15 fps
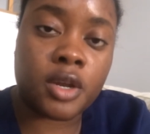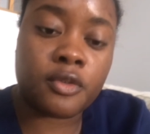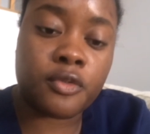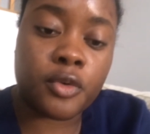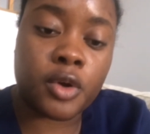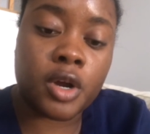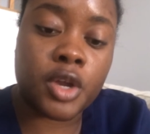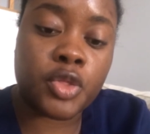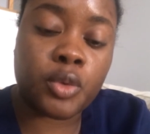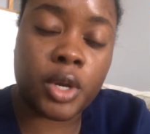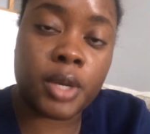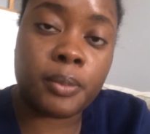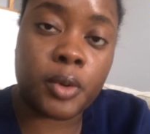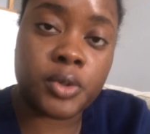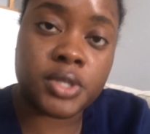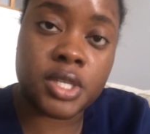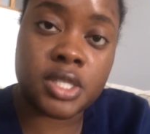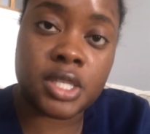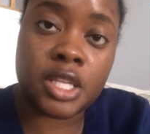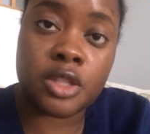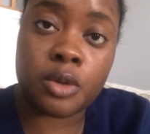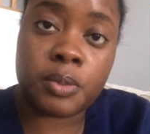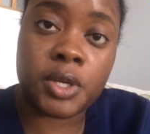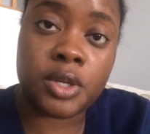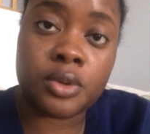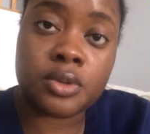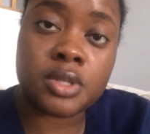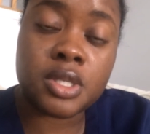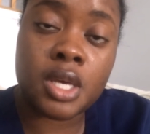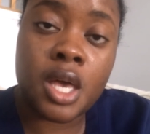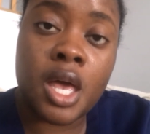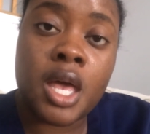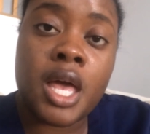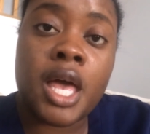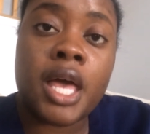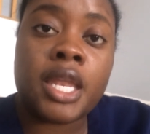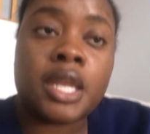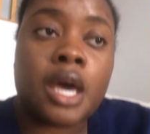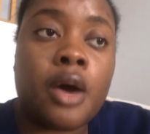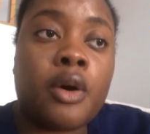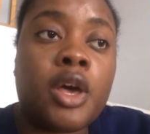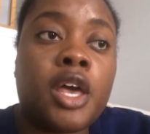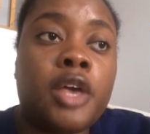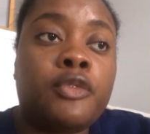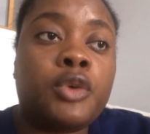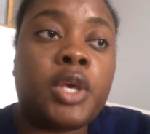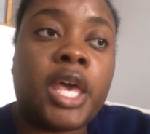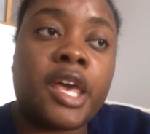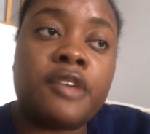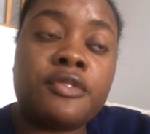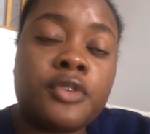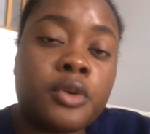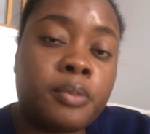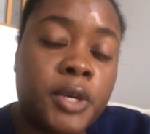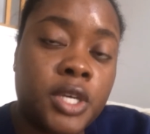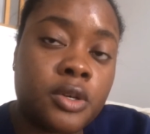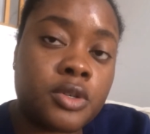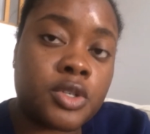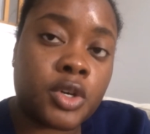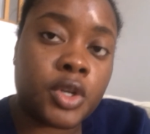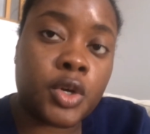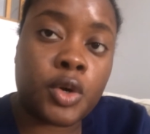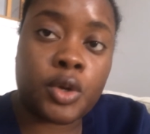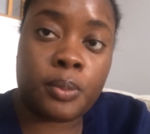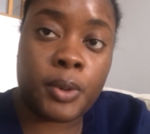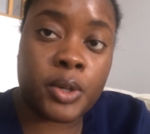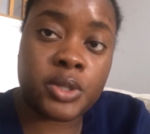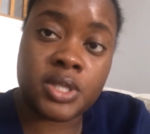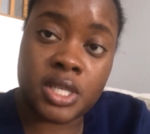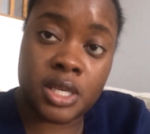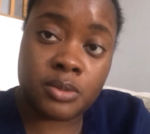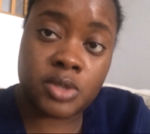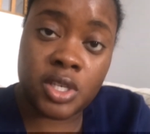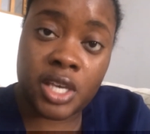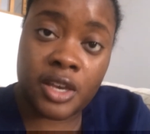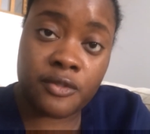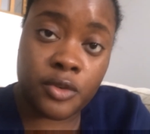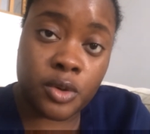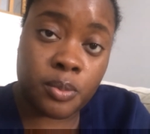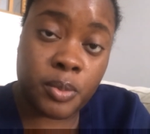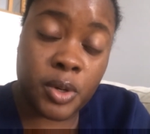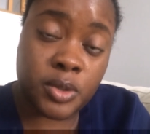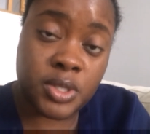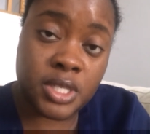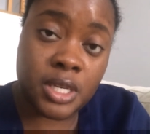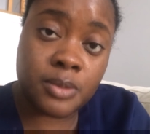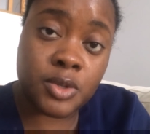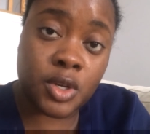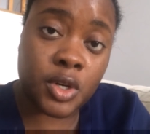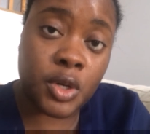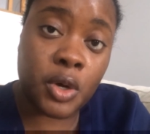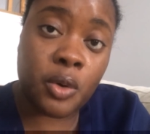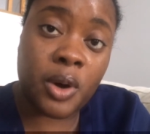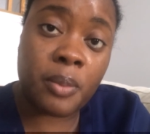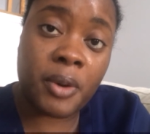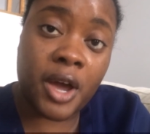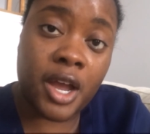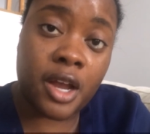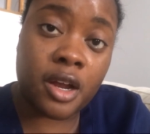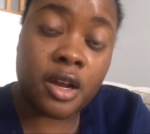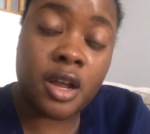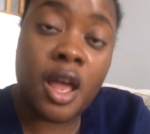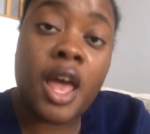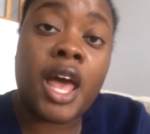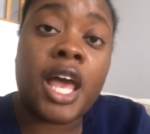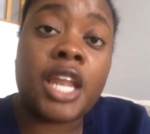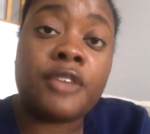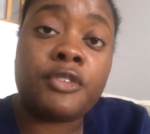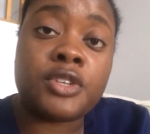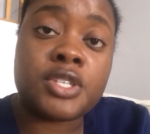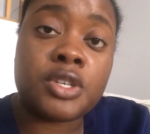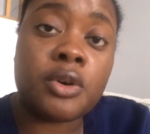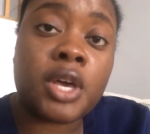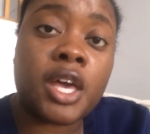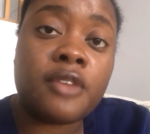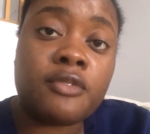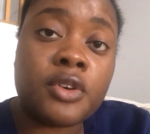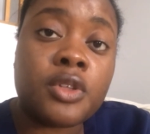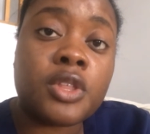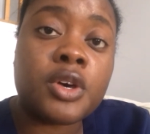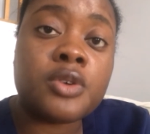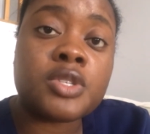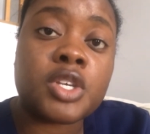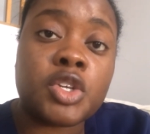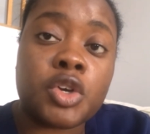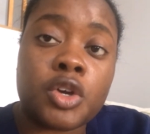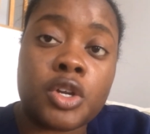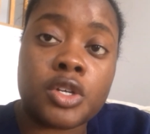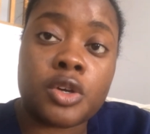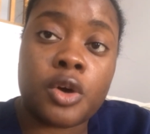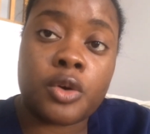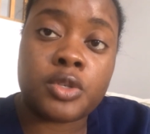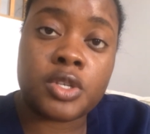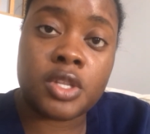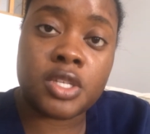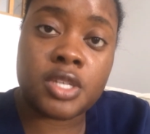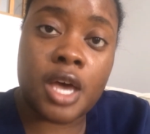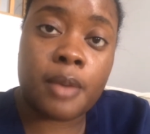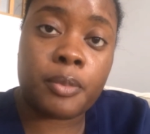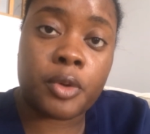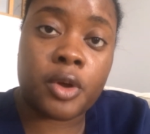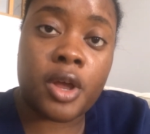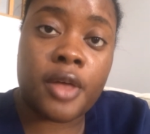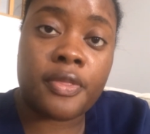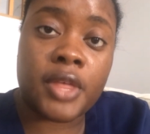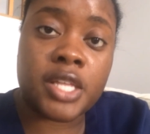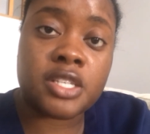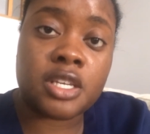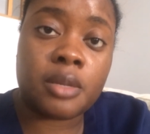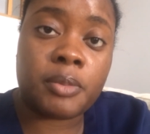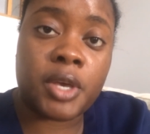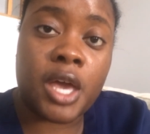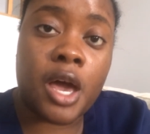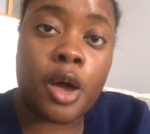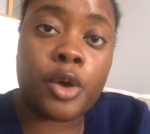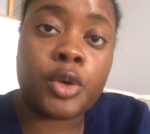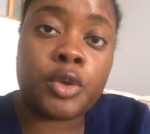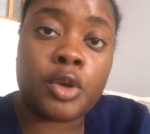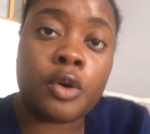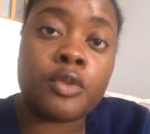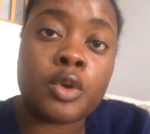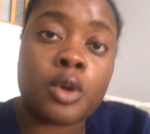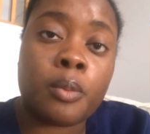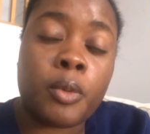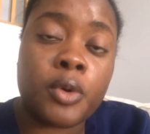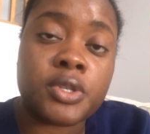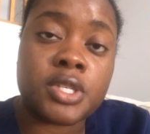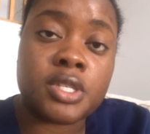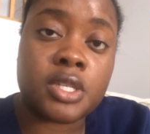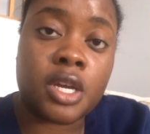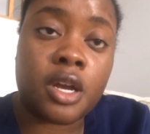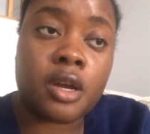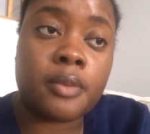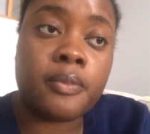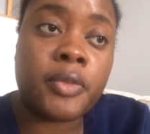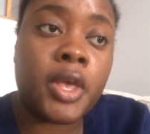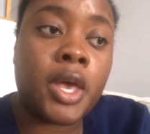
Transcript: for thready pulses in their pedals. Now, if you can't feel pedals, you're going to go to post-tibs. You can't feel post-tibs, you're going to go up higher. And if you still can't feel those, then you're going to go to the Doppler, and that's going to be how you know if there are pulses there.